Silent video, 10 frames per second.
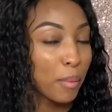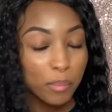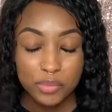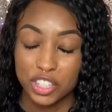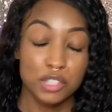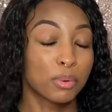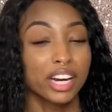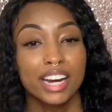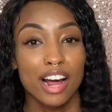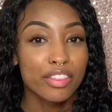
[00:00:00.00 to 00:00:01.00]
just putting it
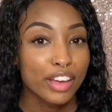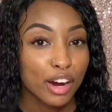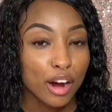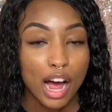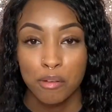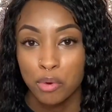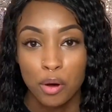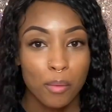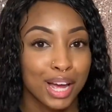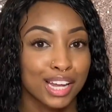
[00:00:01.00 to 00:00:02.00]
out there, I'm no
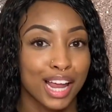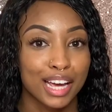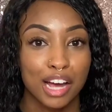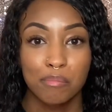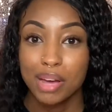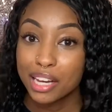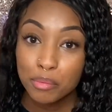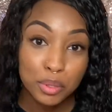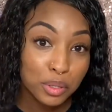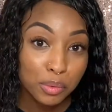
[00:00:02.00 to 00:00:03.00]
way like a makeup
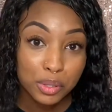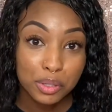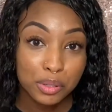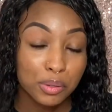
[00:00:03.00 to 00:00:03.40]
guru